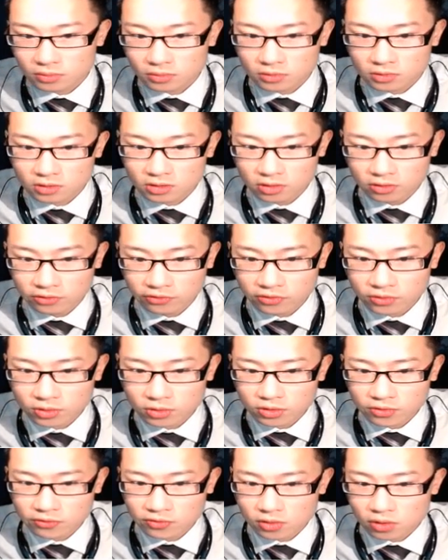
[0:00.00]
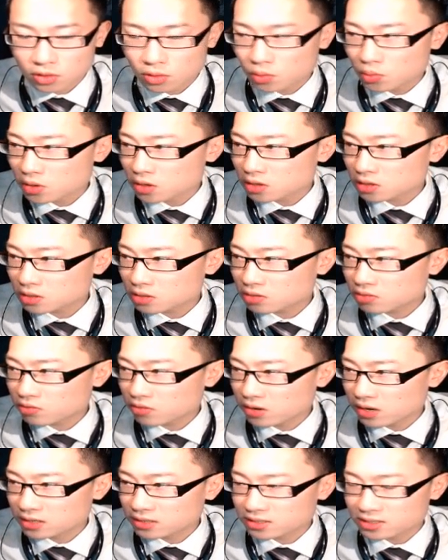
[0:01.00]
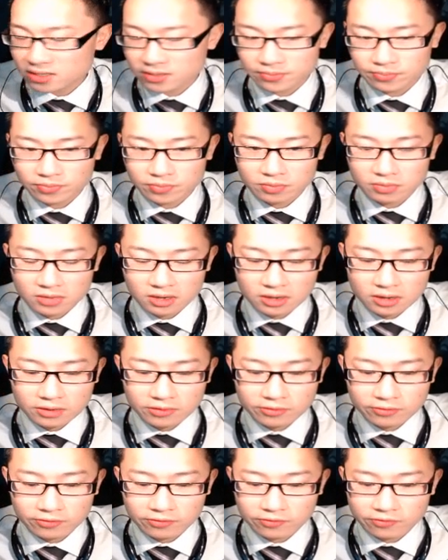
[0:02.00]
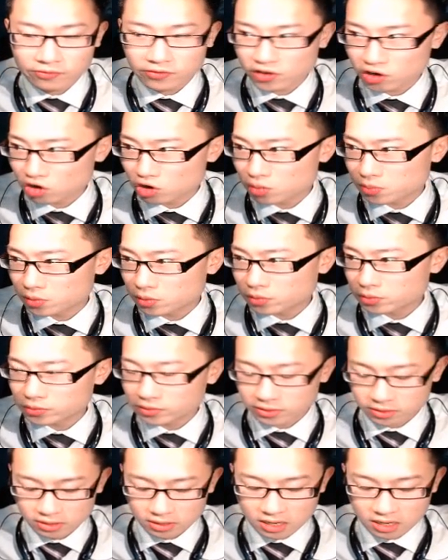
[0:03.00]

So first of all, we're going to create some variables.